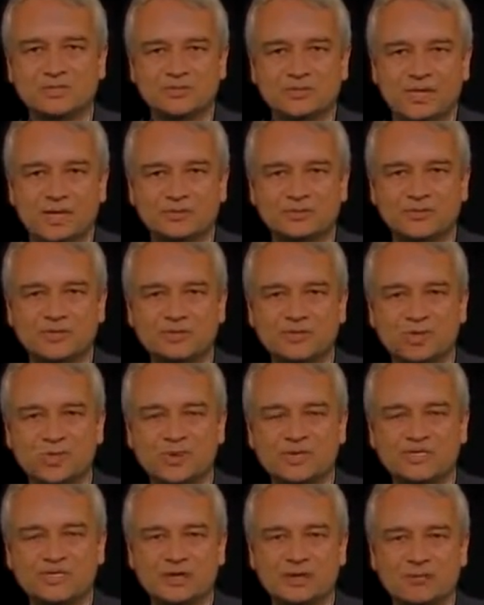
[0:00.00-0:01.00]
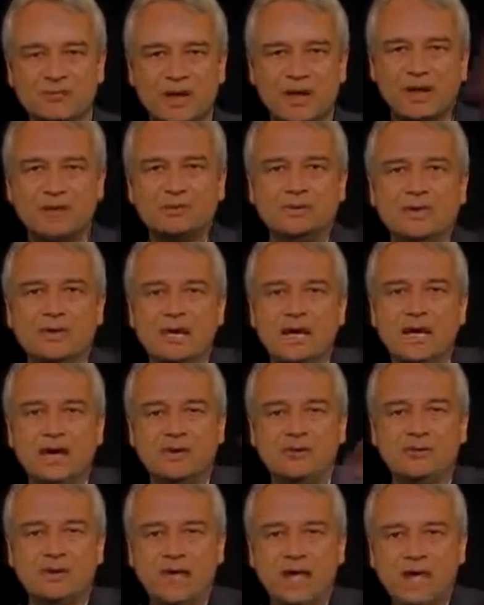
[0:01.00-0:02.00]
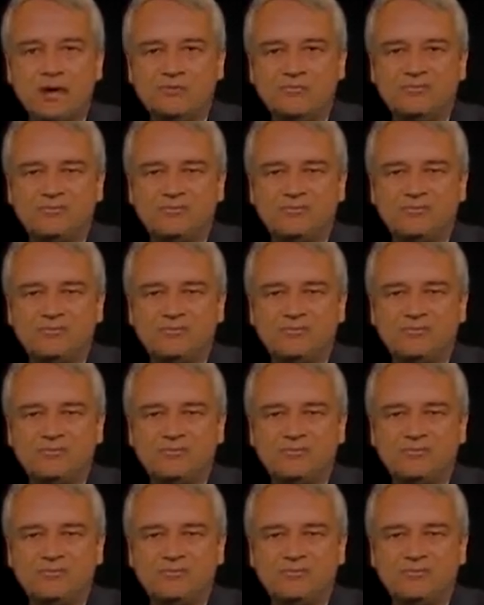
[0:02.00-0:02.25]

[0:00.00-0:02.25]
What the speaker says: Those electrons are whizzing around. How